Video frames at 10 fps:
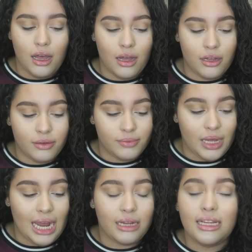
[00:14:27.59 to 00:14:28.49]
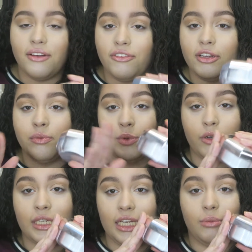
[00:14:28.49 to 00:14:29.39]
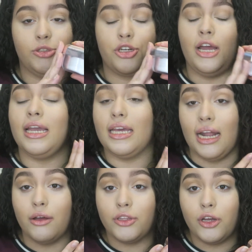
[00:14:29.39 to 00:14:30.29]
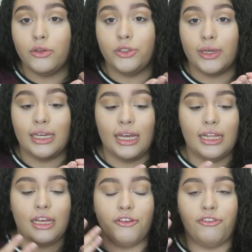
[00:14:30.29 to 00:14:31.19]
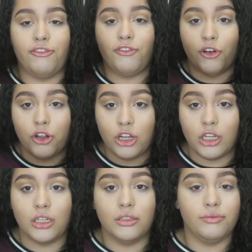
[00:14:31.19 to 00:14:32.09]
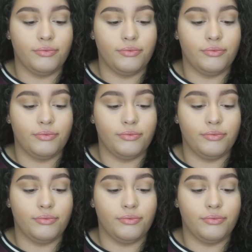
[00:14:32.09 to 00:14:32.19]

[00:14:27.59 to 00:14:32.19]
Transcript: I definitely will keep trying it out though, so I can get like a full.